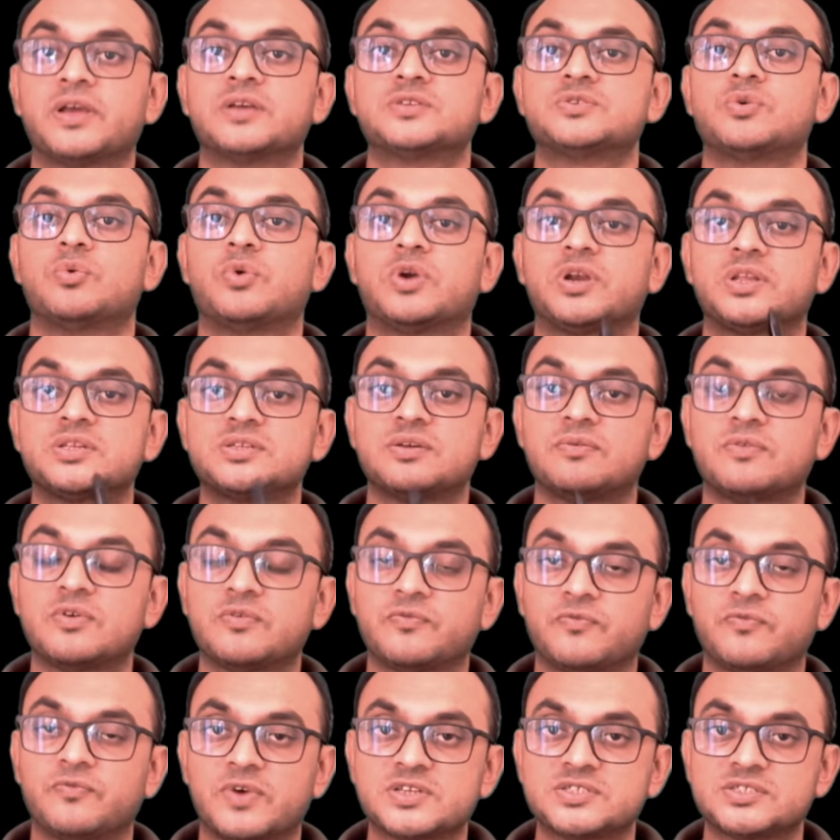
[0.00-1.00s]
So what is
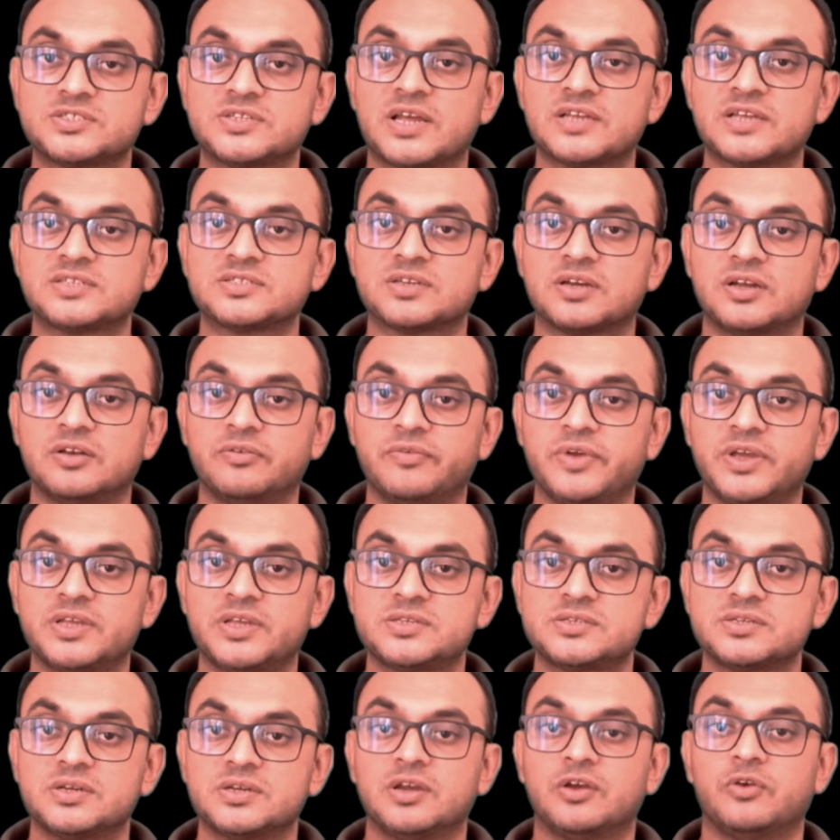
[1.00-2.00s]
our first task
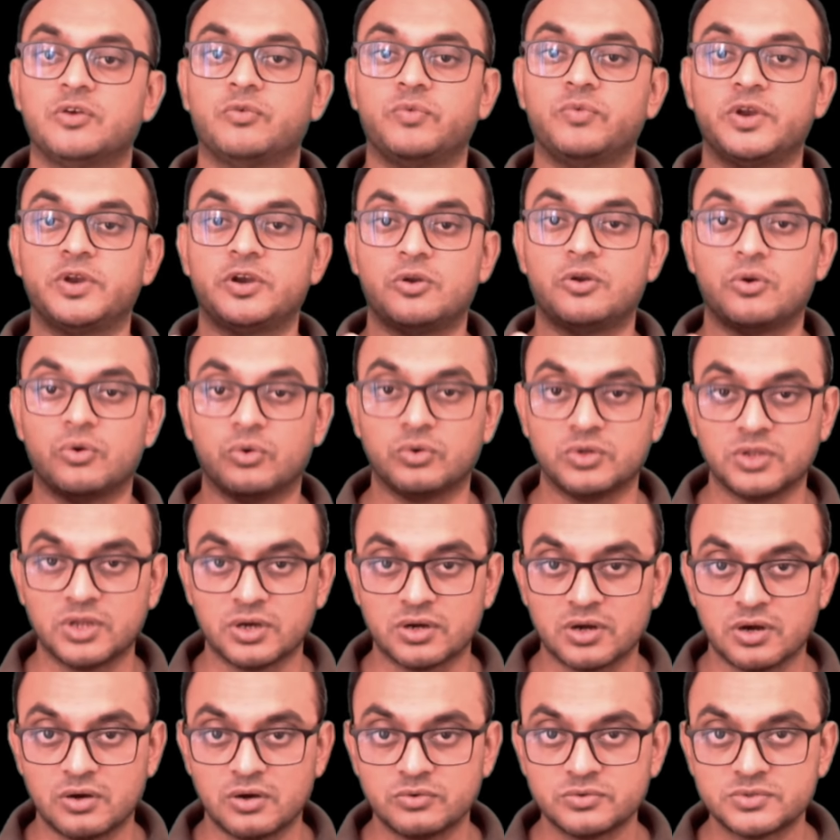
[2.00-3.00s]
always? We draw
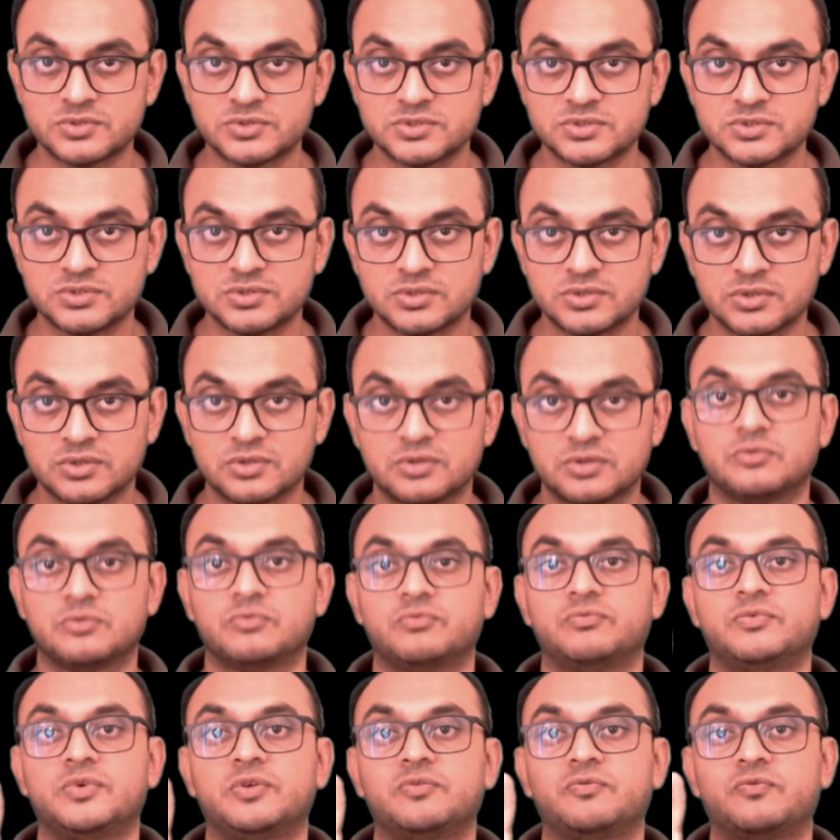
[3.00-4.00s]
the curves,
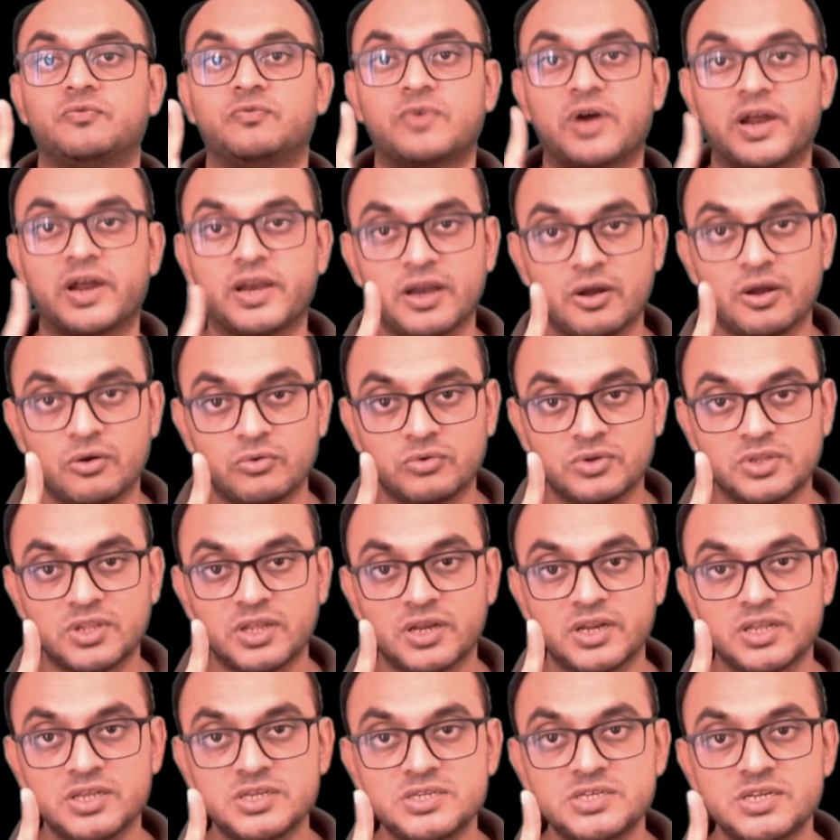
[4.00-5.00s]
we find out
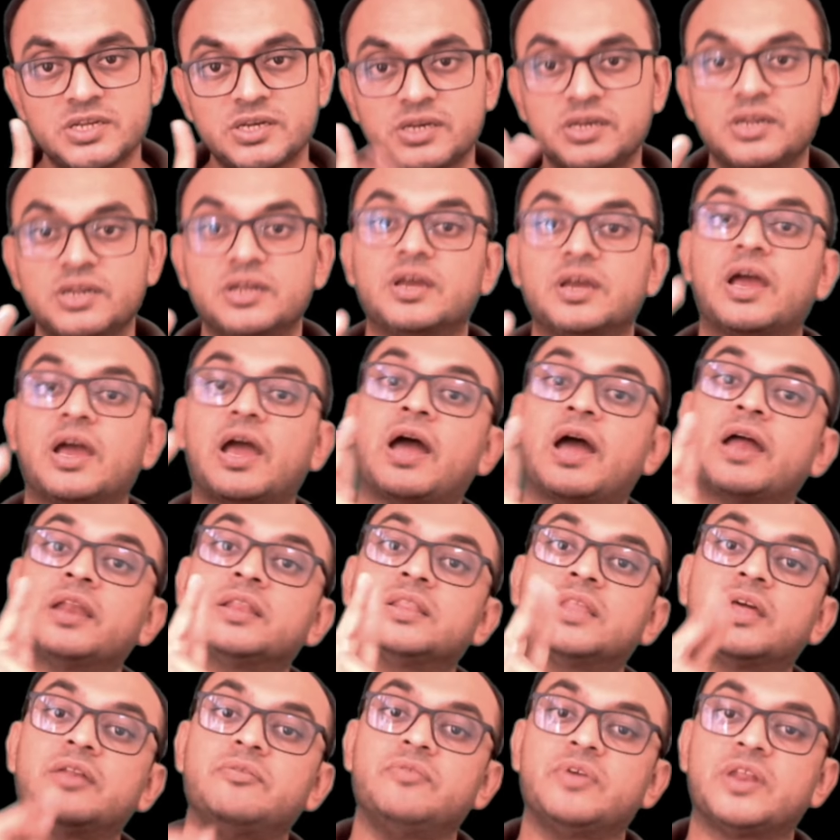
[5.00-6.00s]
the region
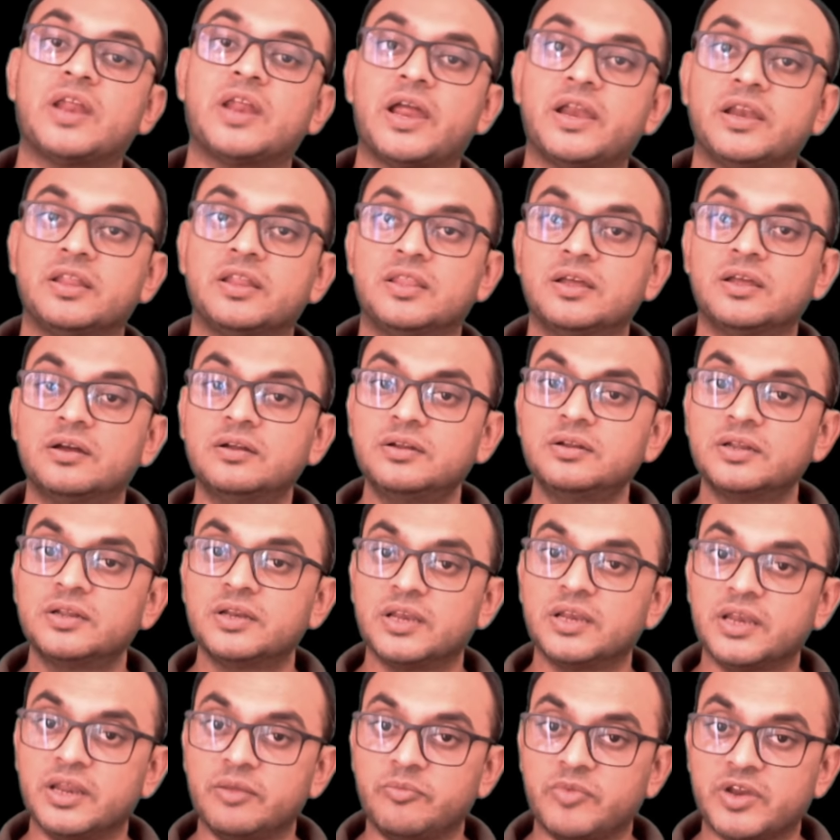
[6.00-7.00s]
and then we write the
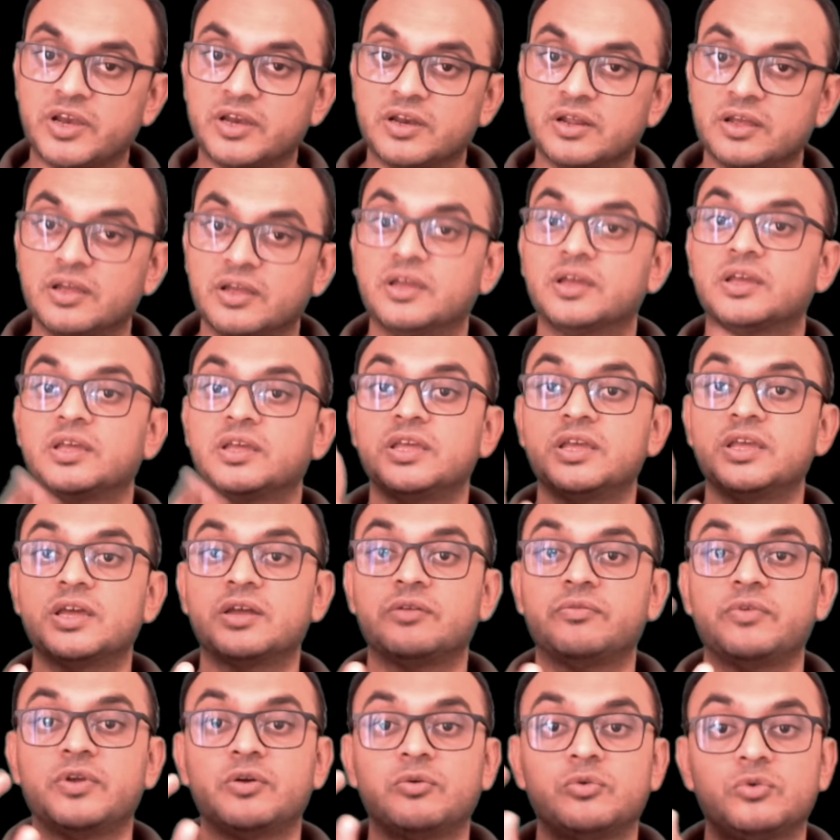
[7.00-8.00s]
limit.
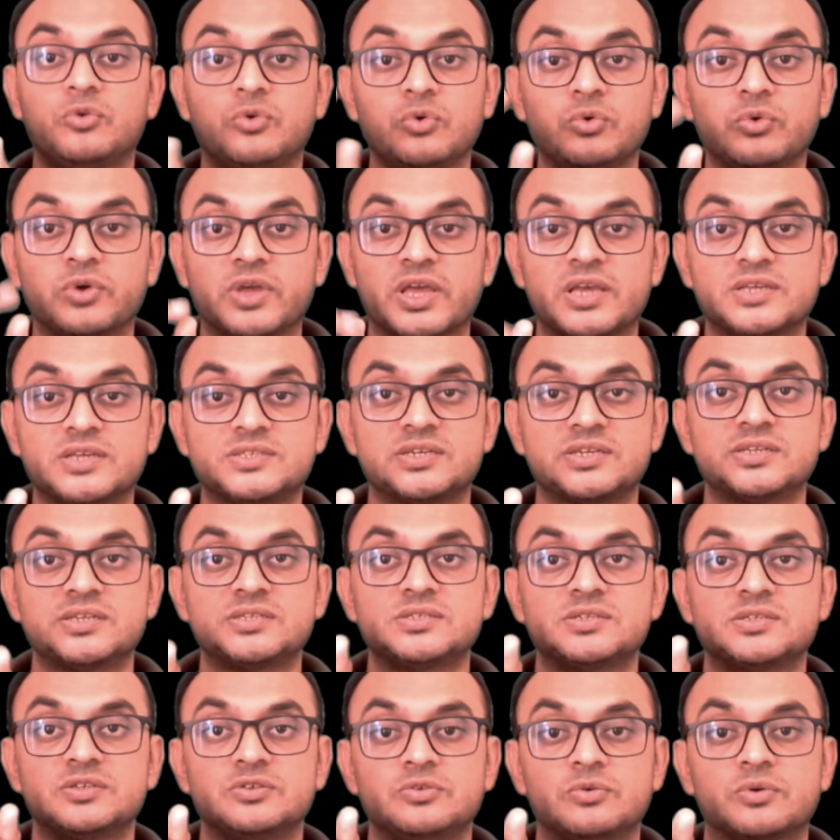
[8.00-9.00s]
Here we have two
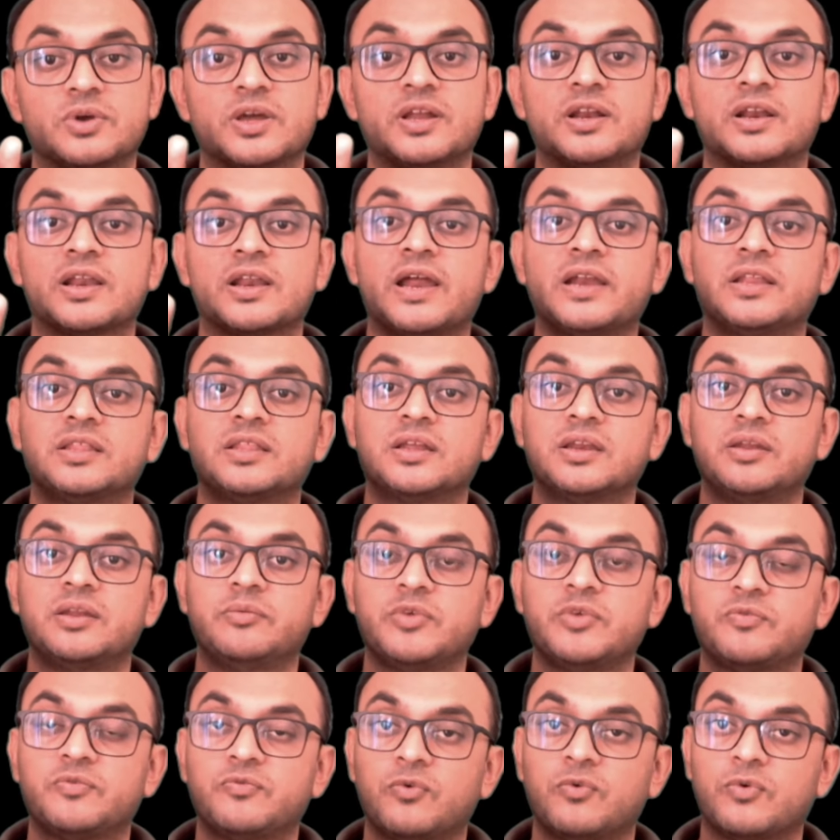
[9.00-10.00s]
cases. You can write the
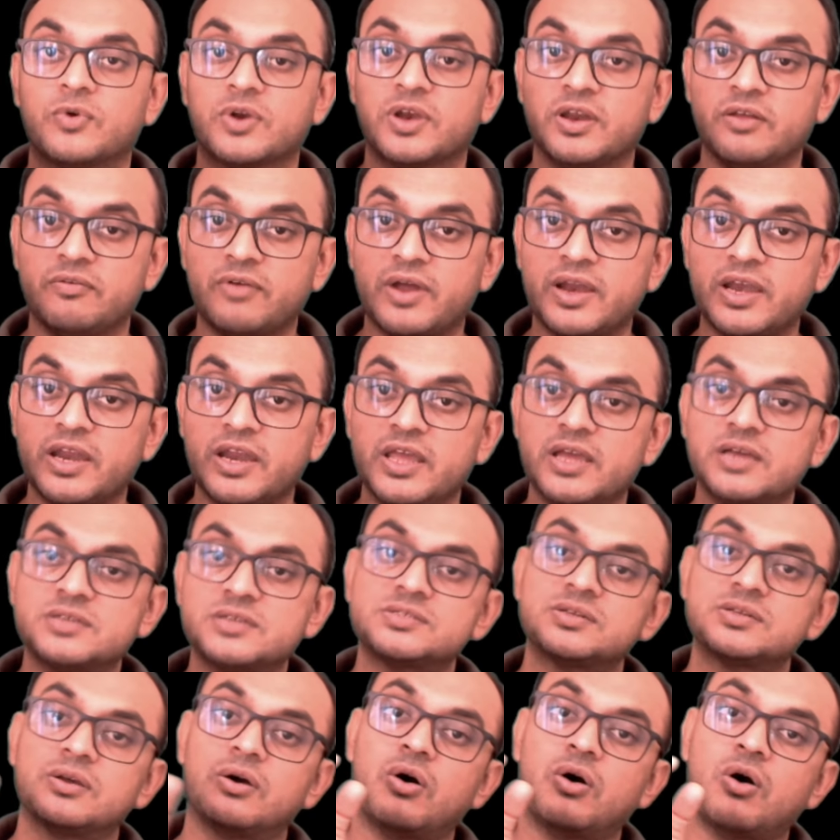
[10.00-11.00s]
limit for dy
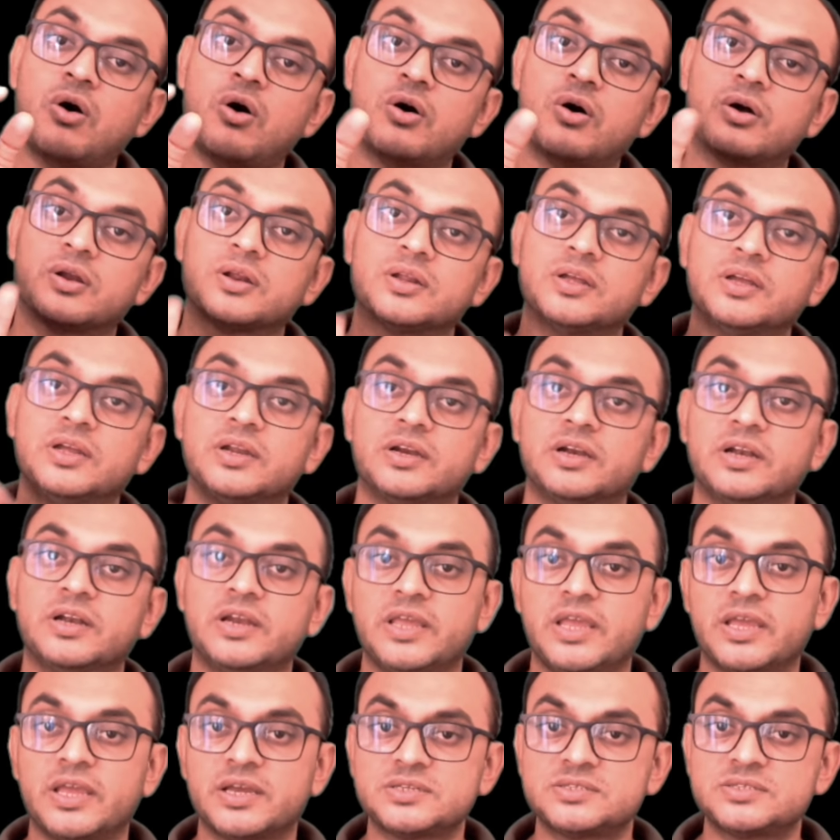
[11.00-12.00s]
dx or
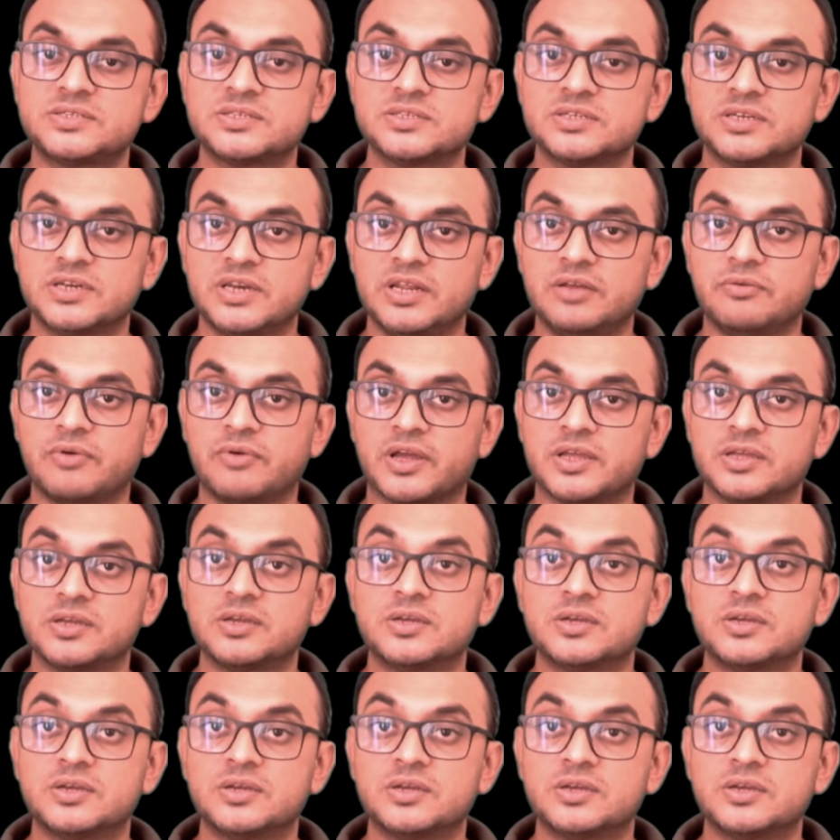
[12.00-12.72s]
dx dy.